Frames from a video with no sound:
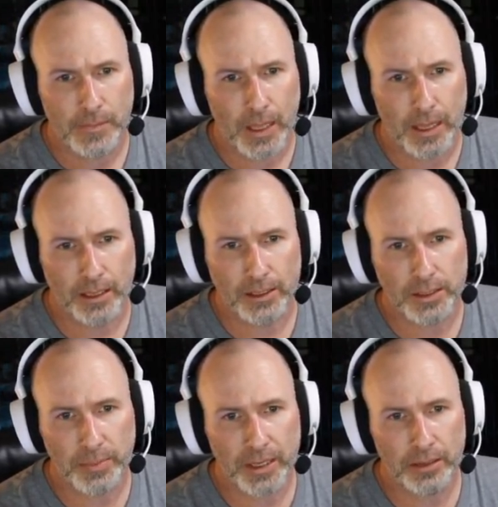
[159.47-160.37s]
Endless
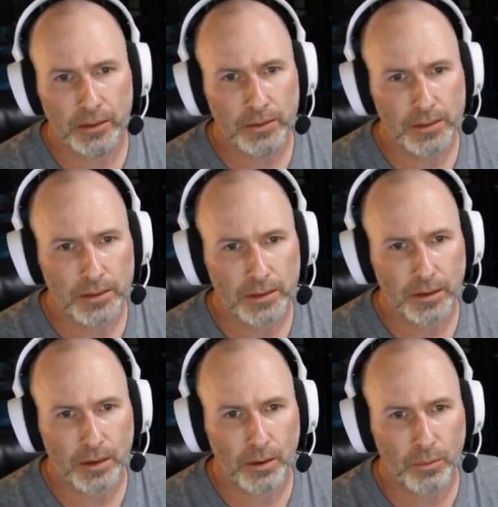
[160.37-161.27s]
Spells.
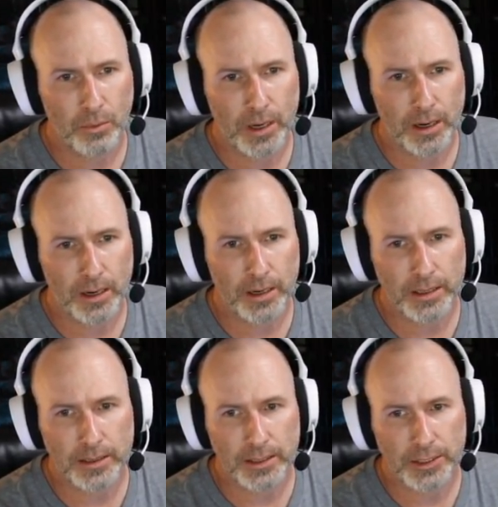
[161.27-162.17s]
Where
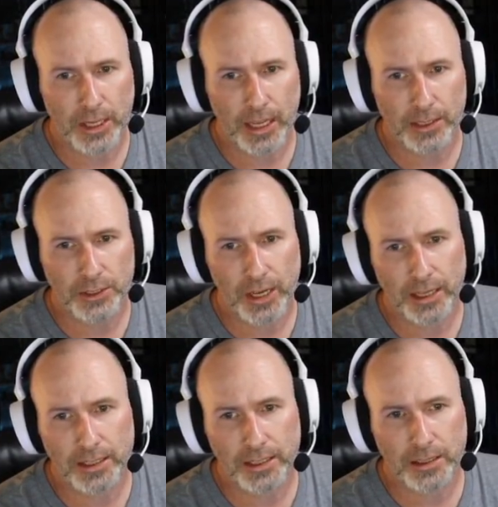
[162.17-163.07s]
is the Chalice?
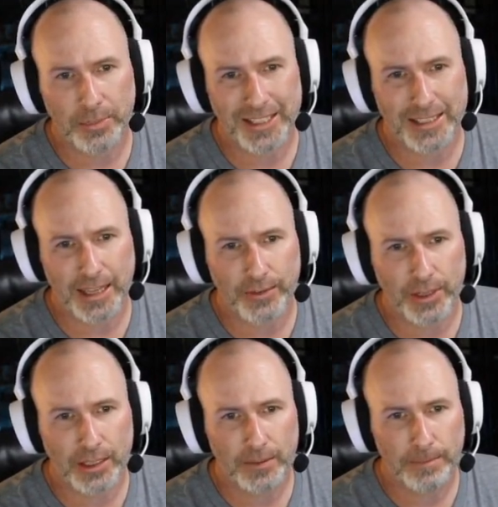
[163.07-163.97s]
Chalice is up at
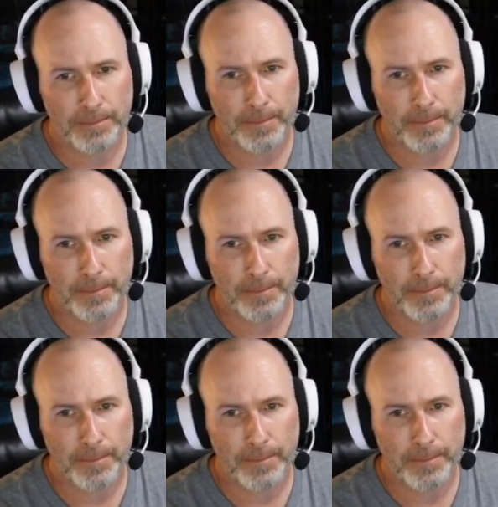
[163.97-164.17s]
70.